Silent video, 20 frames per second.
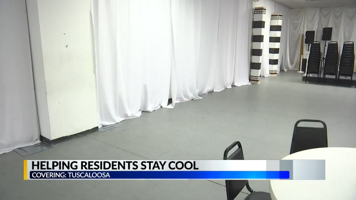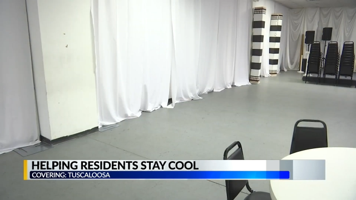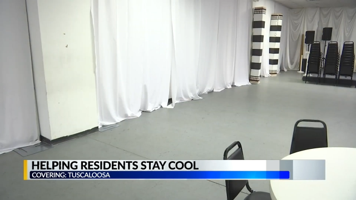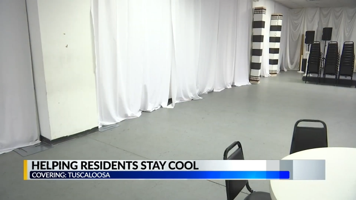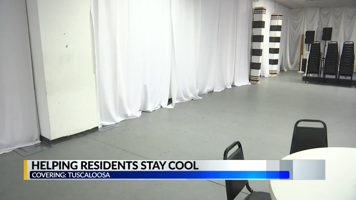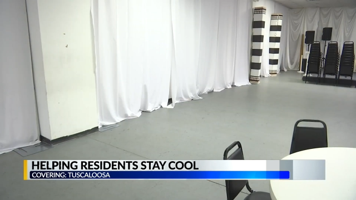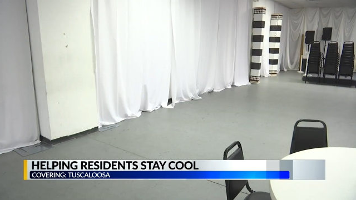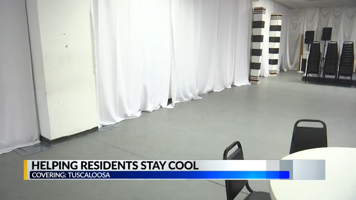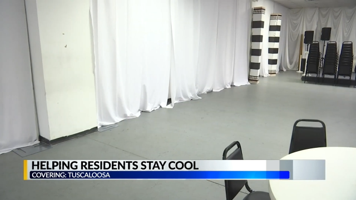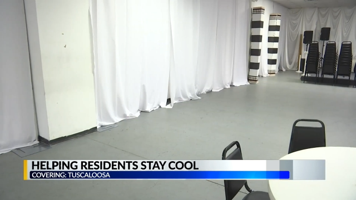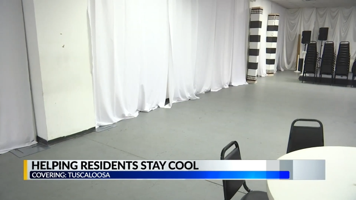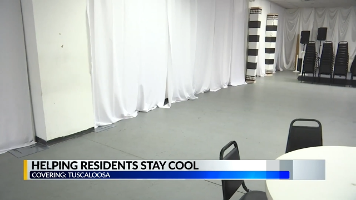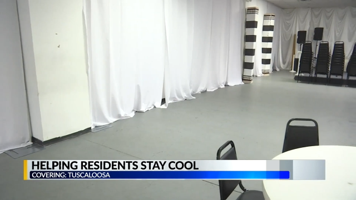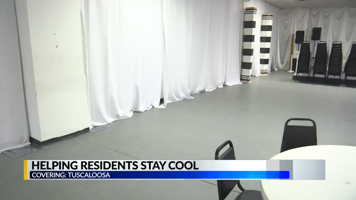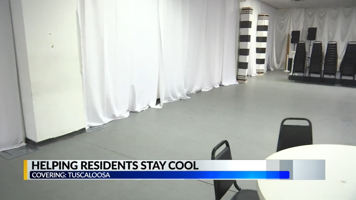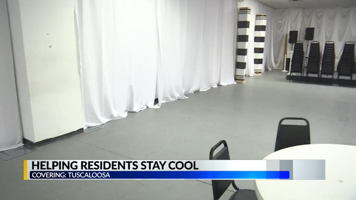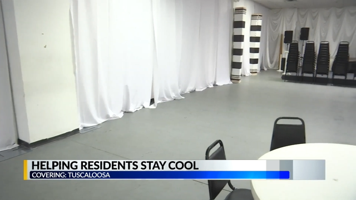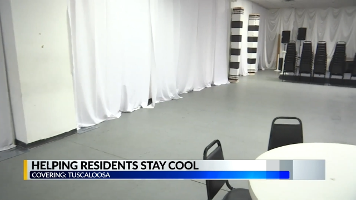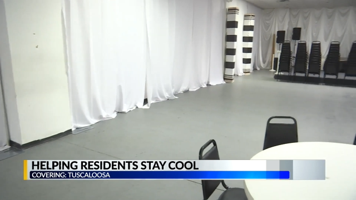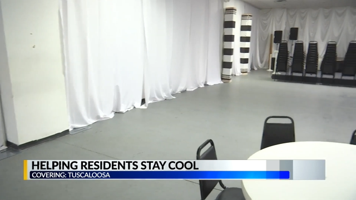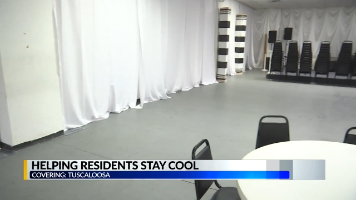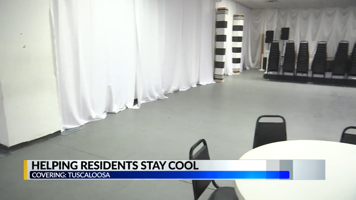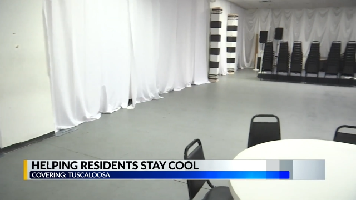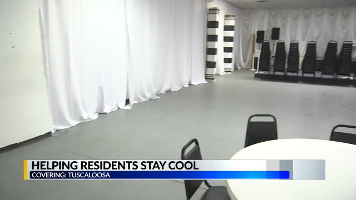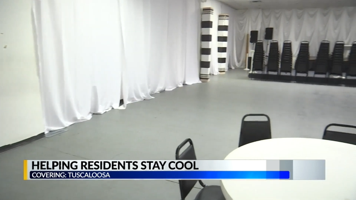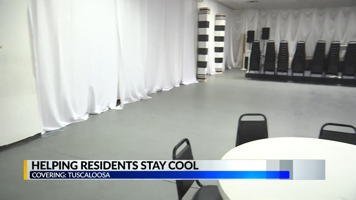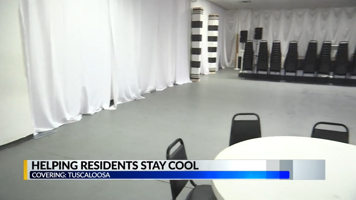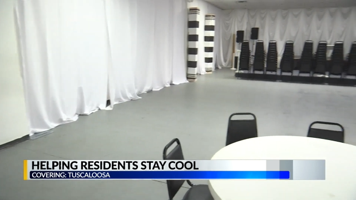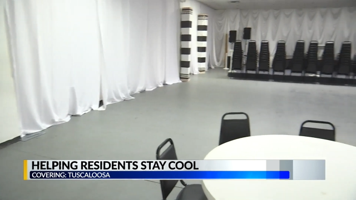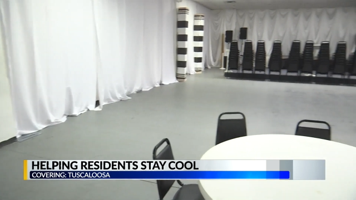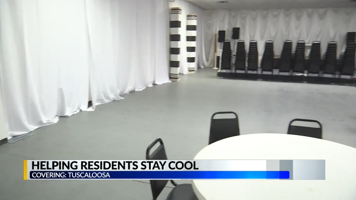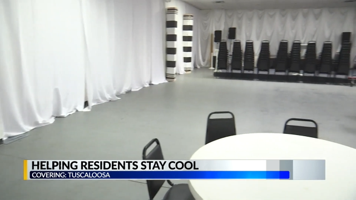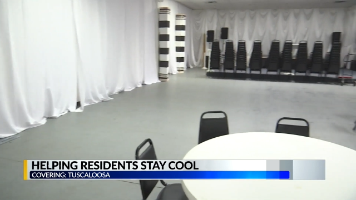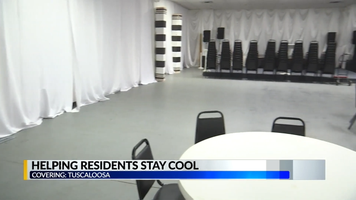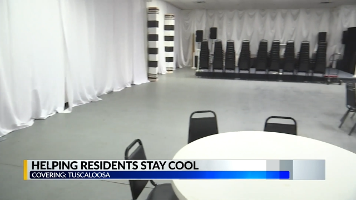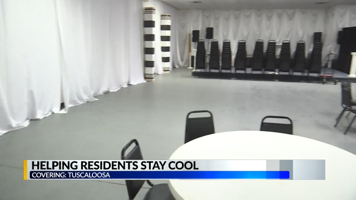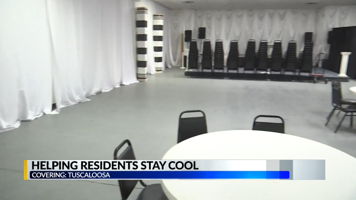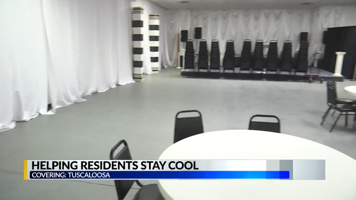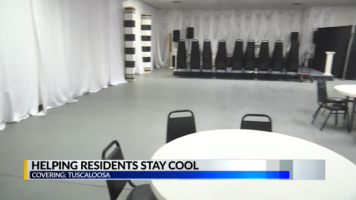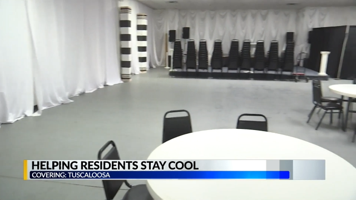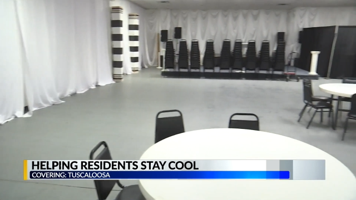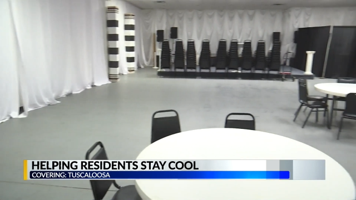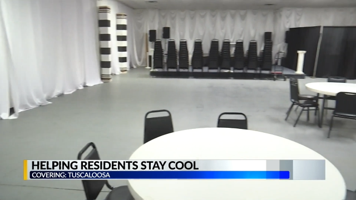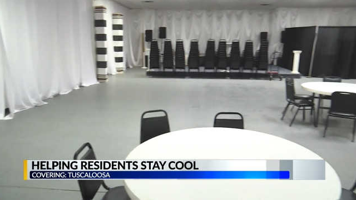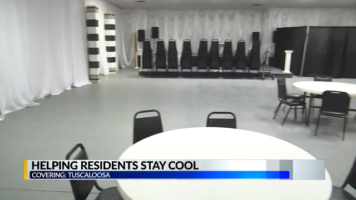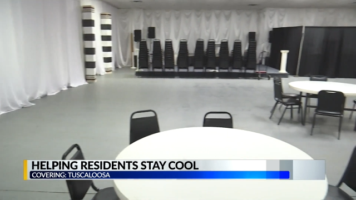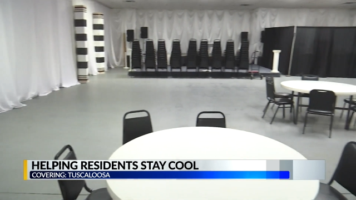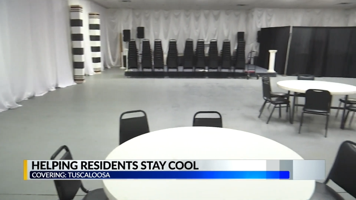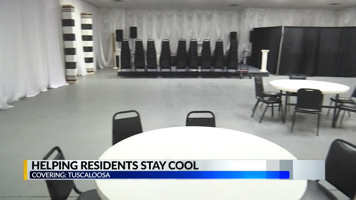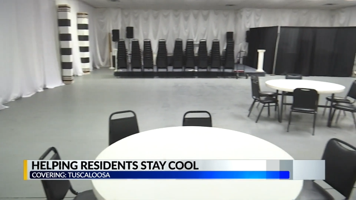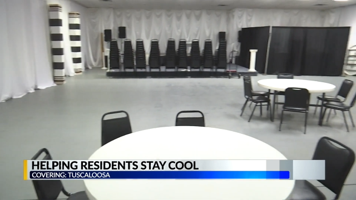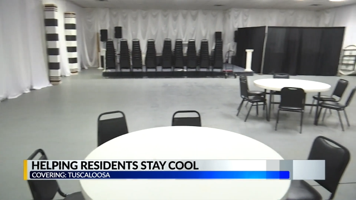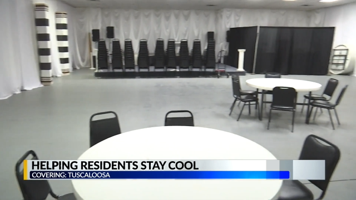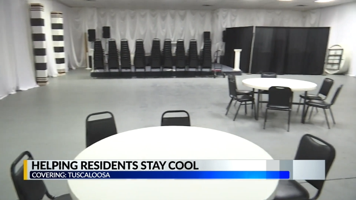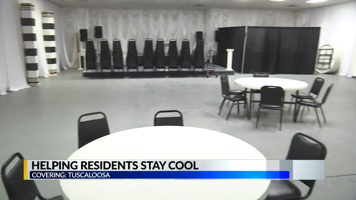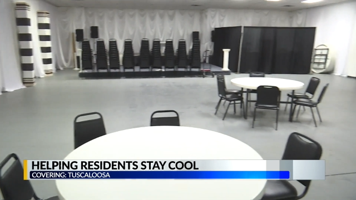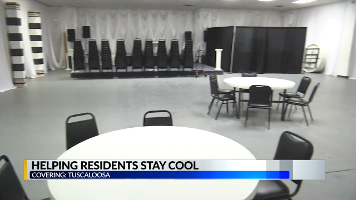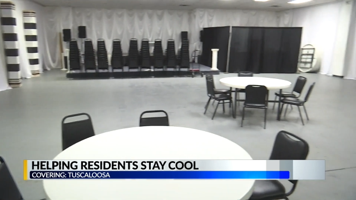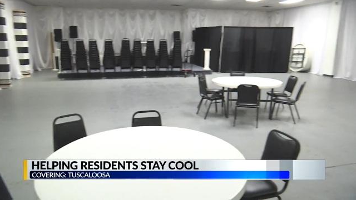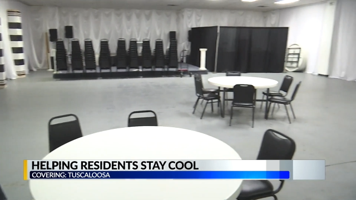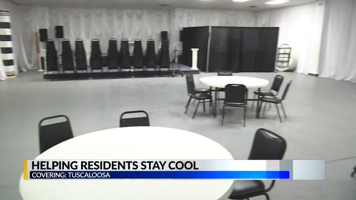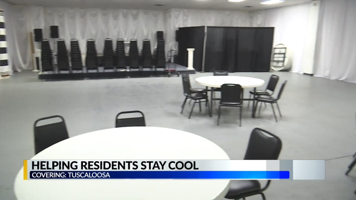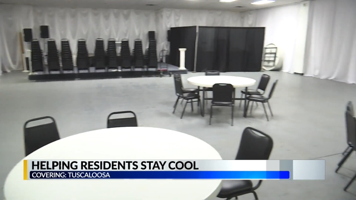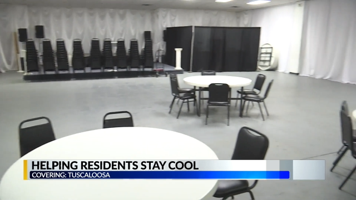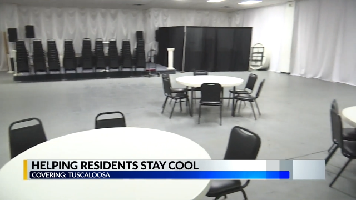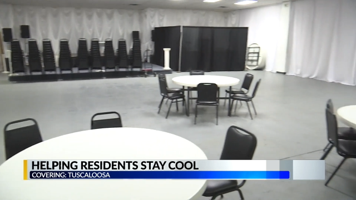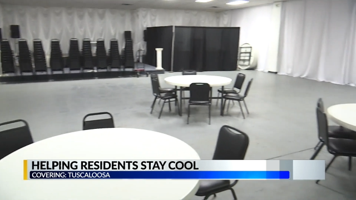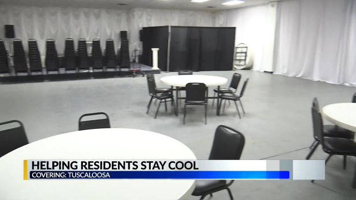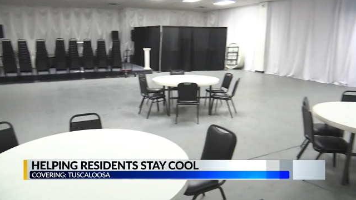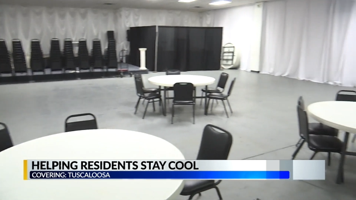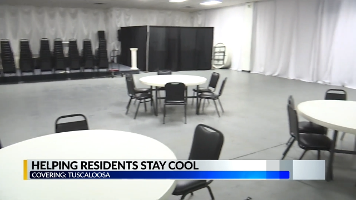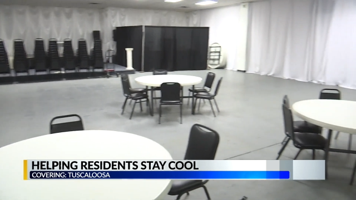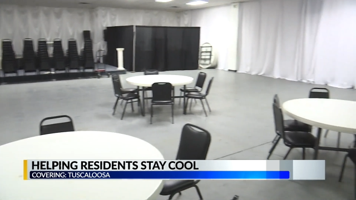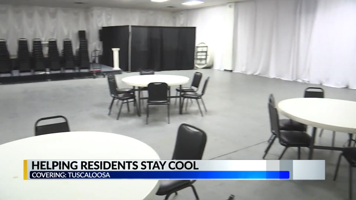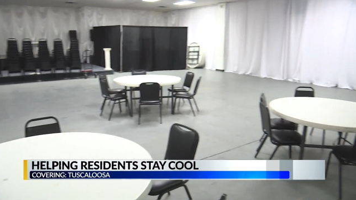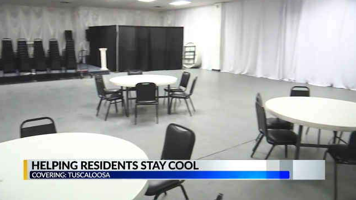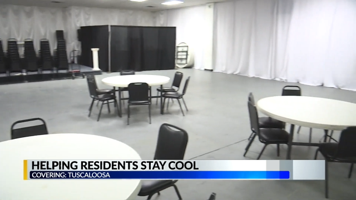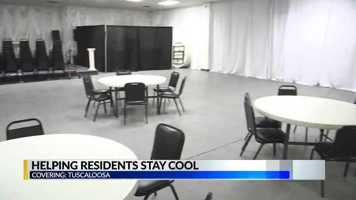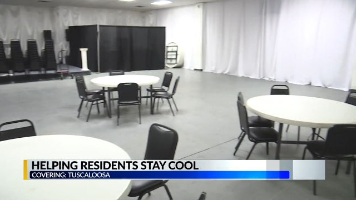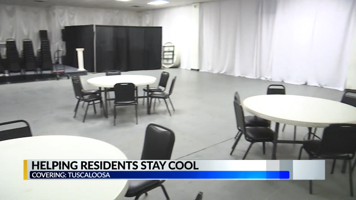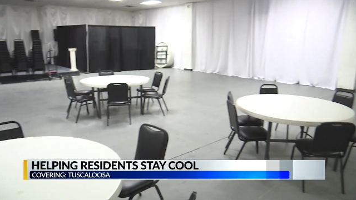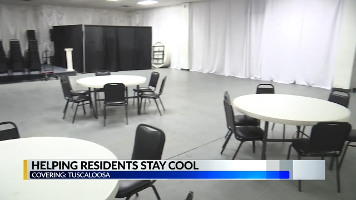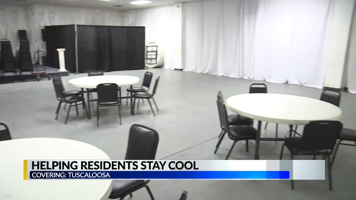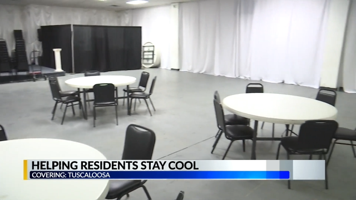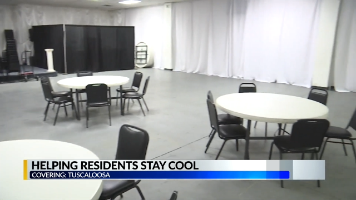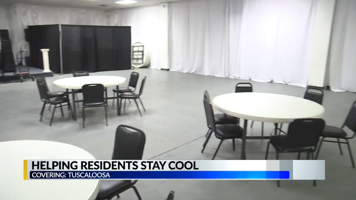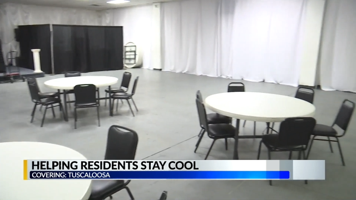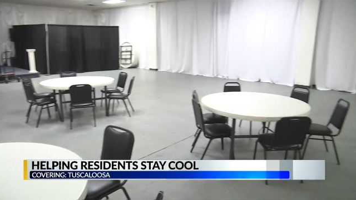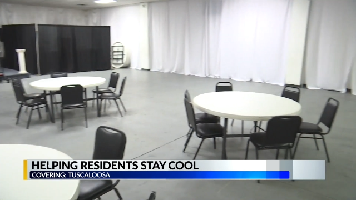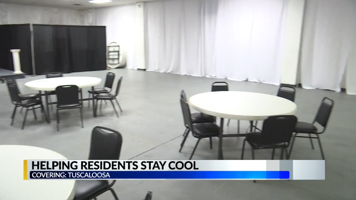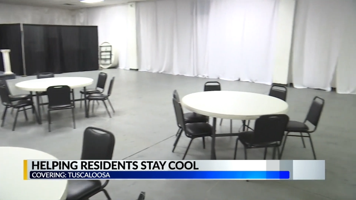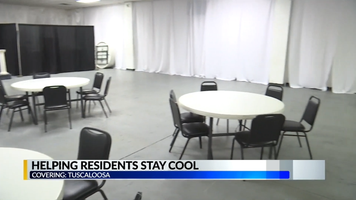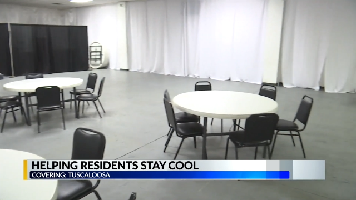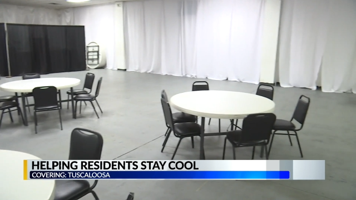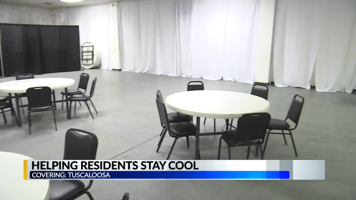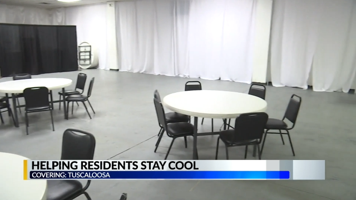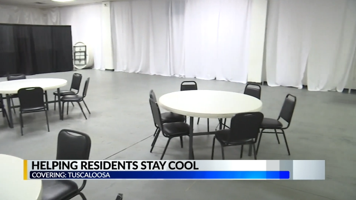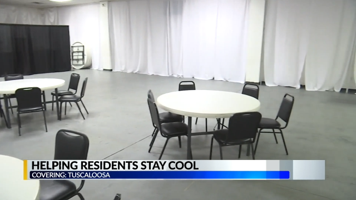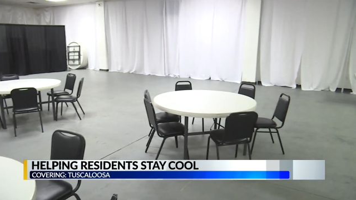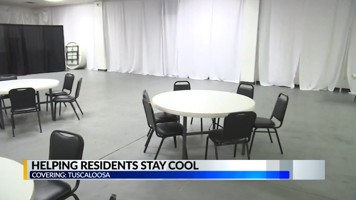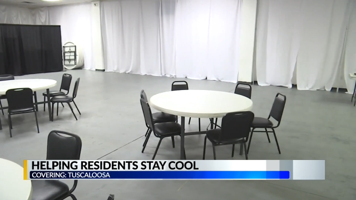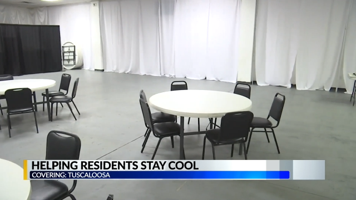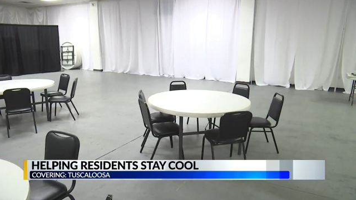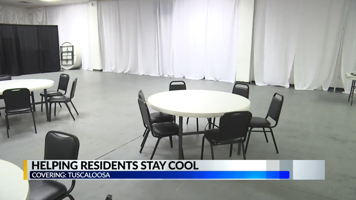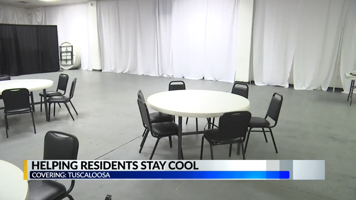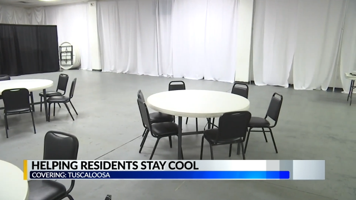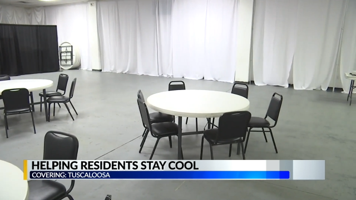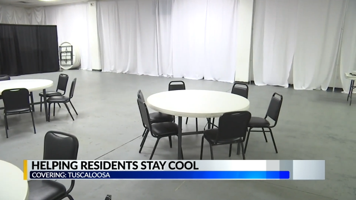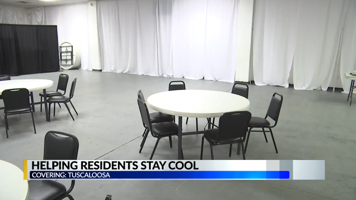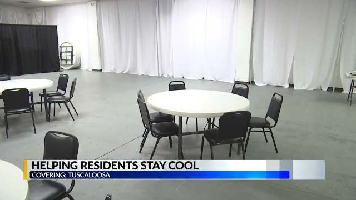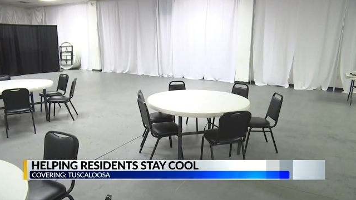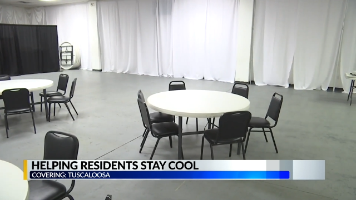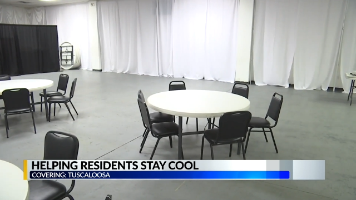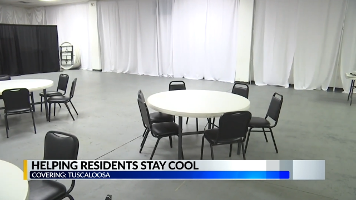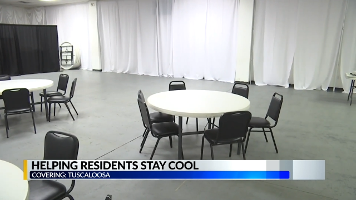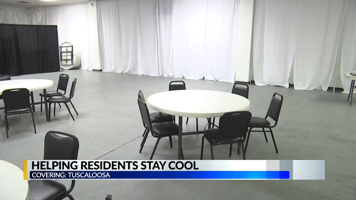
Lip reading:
Nobody's mouth can be seen.